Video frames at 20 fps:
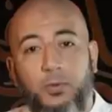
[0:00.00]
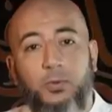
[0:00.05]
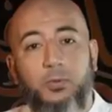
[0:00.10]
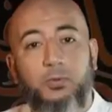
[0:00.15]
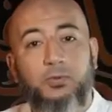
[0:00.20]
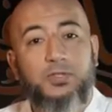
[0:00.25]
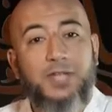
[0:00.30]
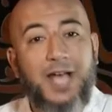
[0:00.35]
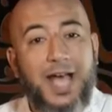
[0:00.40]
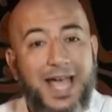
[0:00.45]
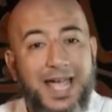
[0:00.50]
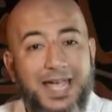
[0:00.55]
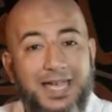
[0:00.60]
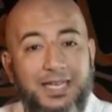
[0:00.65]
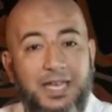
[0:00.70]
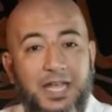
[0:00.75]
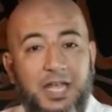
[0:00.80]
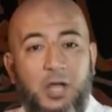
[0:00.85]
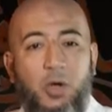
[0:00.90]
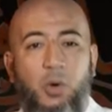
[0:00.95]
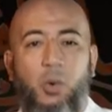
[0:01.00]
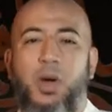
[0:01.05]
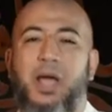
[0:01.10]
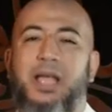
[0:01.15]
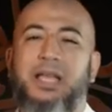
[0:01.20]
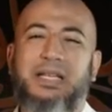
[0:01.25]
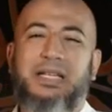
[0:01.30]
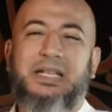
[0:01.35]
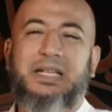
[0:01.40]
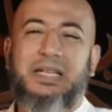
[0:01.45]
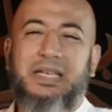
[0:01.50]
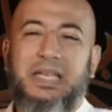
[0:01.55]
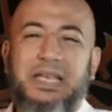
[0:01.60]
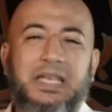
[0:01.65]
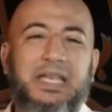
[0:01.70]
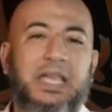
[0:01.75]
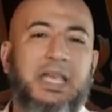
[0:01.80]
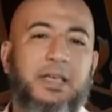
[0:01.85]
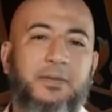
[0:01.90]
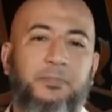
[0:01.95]
who died while
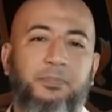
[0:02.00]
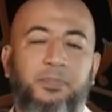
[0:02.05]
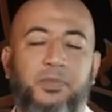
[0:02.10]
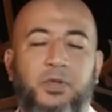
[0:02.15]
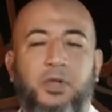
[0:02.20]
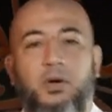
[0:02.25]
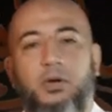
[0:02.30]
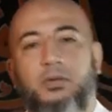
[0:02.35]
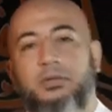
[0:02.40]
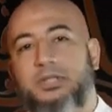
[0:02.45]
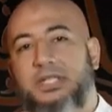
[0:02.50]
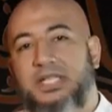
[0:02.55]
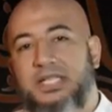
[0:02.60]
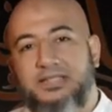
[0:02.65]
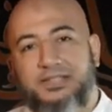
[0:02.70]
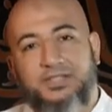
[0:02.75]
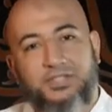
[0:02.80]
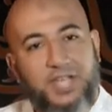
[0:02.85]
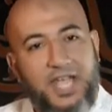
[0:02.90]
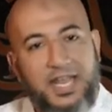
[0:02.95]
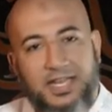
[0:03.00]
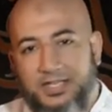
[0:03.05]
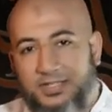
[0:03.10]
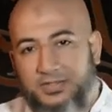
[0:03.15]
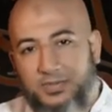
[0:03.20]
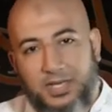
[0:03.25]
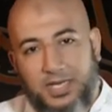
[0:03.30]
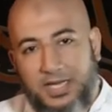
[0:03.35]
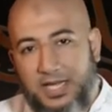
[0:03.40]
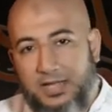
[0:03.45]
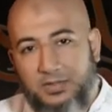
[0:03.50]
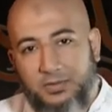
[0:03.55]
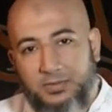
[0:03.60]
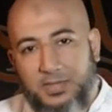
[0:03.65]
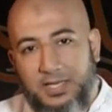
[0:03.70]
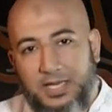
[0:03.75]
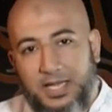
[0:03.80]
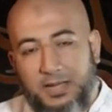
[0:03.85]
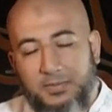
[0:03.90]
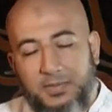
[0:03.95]
clicking on these channels, wal'iyadu
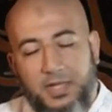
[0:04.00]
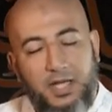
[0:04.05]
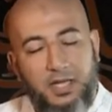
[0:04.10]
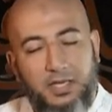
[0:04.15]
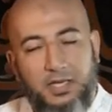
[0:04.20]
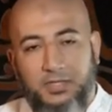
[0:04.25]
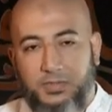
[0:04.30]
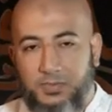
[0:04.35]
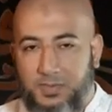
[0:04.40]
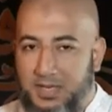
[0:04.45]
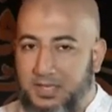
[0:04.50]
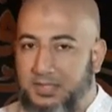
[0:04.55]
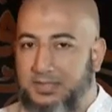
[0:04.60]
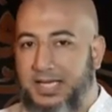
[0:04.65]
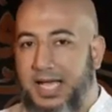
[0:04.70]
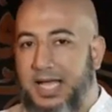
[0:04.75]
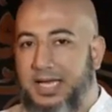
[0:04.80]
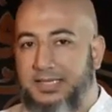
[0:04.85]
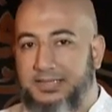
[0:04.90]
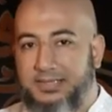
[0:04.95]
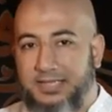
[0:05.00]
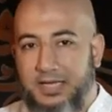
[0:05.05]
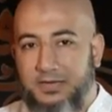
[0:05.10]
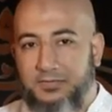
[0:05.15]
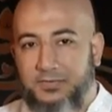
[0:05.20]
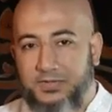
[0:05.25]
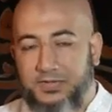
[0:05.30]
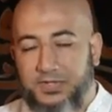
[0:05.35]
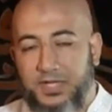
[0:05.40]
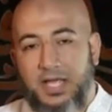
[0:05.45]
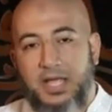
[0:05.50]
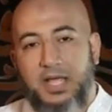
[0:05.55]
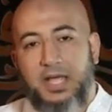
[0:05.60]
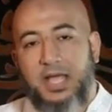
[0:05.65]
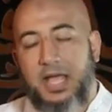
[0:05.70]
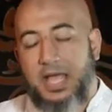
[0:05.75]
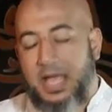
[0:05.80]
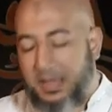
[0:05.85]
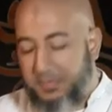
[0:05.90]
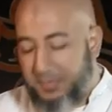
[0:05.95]
billah. May Allah subhanahu wa ta'ala save us,
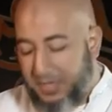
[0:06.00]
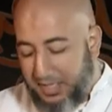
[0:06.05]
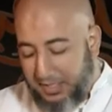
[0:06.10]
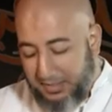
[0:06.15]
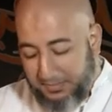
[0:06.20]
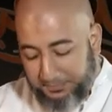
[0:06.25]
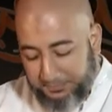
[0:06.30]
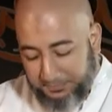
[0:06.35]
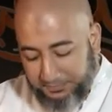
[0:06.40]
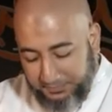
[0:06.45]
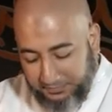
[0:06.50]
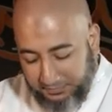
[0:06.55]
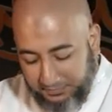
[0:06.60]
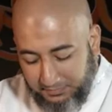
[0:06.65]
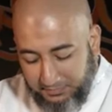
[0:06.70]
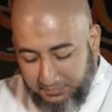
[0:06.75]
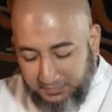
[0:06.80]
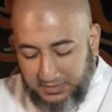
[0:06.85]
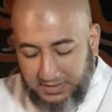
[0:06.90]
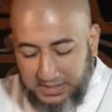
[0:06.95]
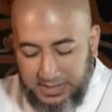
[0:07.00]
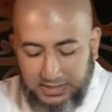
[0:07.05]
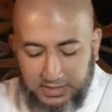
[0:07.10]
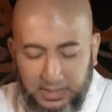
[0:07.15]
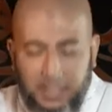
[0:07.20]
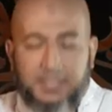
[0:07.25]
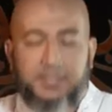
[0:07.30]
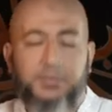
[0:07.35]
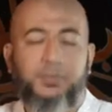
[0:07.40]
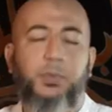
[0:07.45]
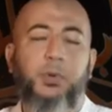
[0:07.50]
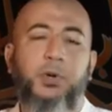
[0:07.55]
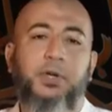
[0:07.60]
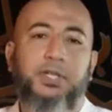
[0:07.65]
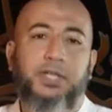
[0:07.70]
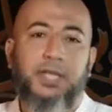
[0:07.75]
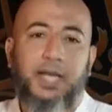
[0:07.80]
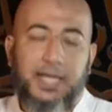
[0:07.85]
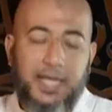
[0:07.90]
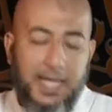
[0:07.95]
ameen. And last
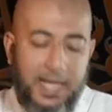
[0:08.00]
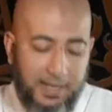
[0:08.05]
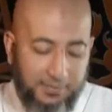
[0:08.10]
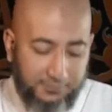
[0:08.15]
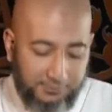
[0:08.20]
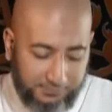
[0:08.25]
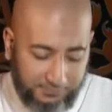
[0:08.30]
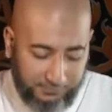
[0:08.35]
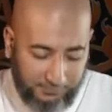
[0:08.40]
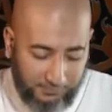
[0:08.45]
point I have